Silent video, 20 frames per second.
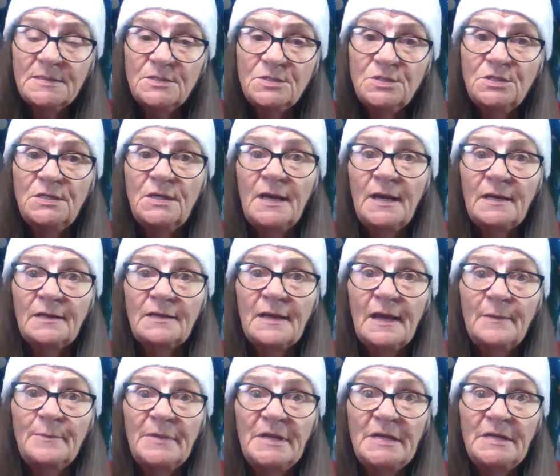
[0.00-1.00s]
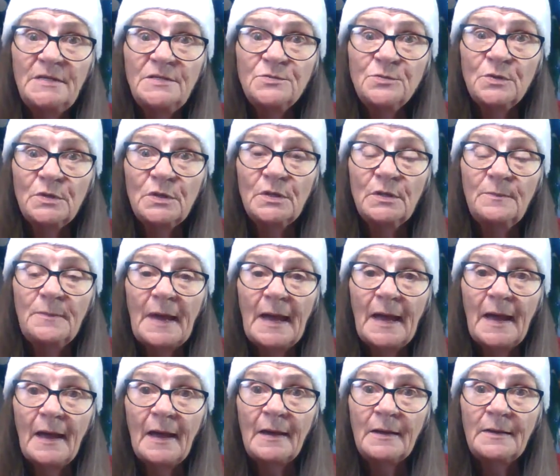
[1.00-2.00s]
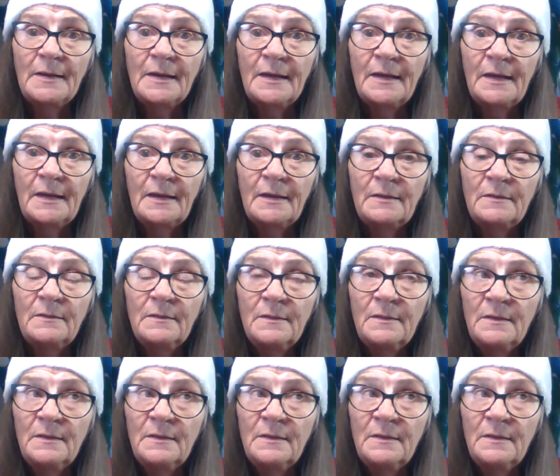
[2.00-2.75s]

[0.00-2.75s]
She had diabetes really bad, and